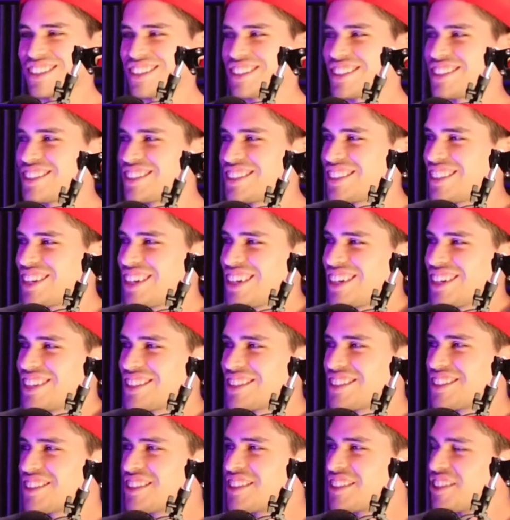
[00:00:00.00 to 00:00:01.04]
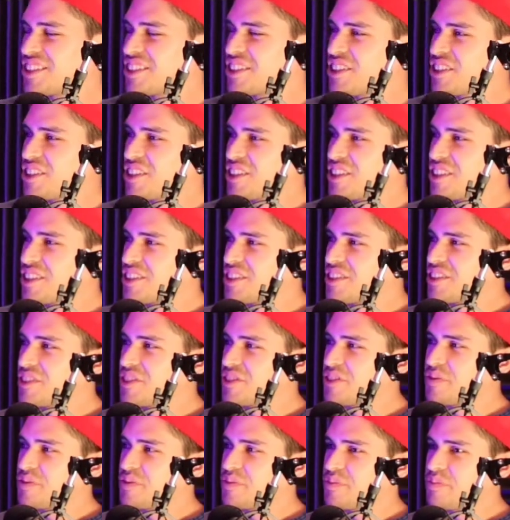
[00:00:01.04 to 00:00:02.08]

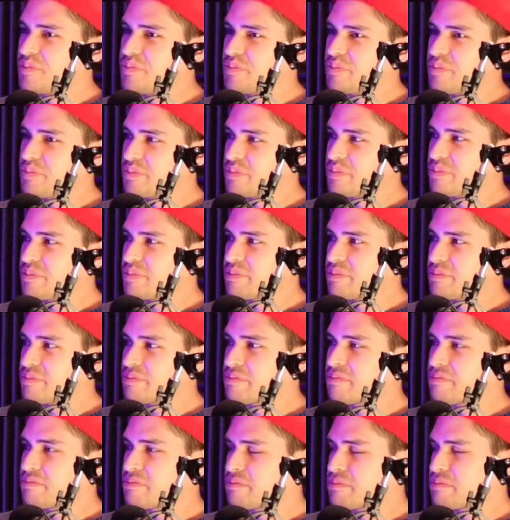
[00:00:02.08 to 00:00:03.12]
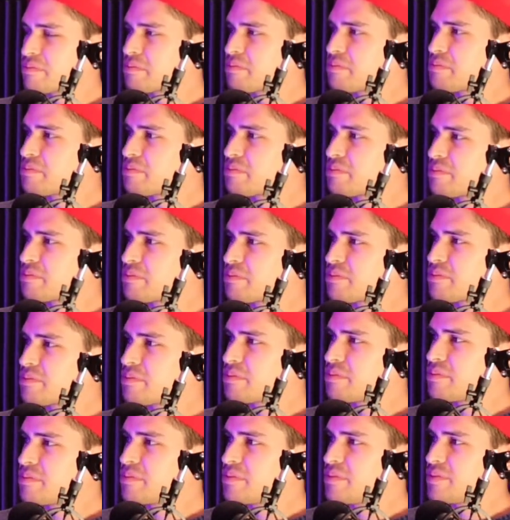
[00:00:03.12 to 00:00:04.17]

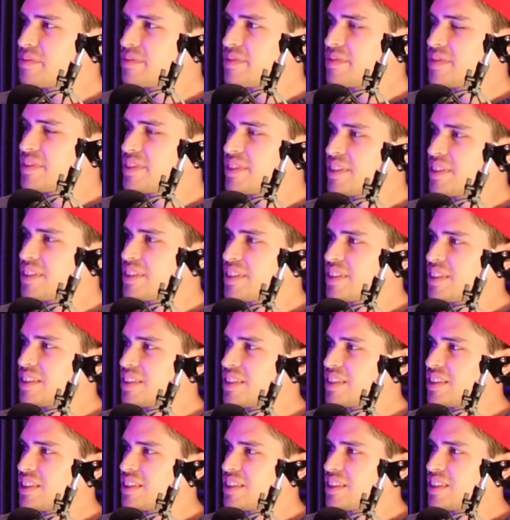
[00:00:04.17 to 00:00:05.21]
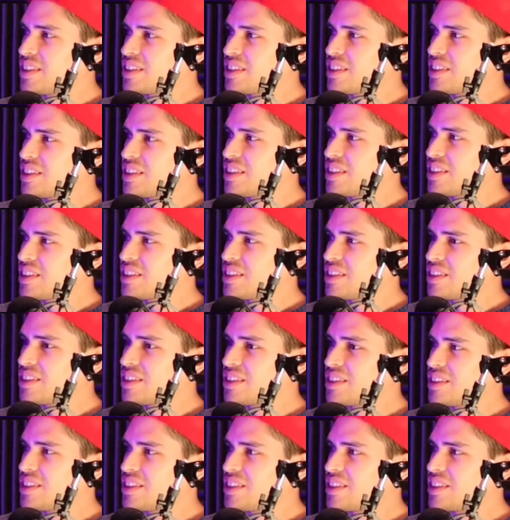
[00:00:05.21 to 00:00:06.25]

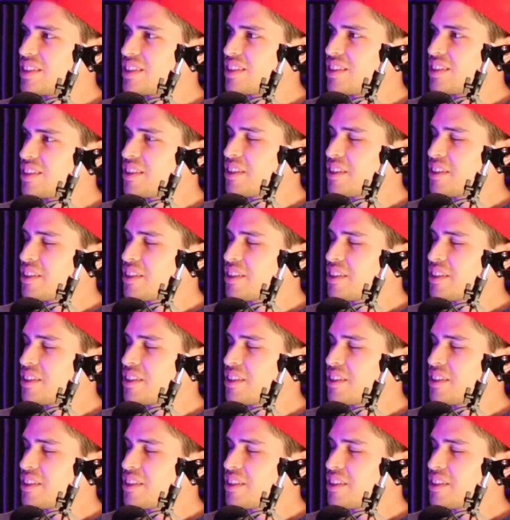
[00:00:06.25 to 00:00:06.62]
(silent)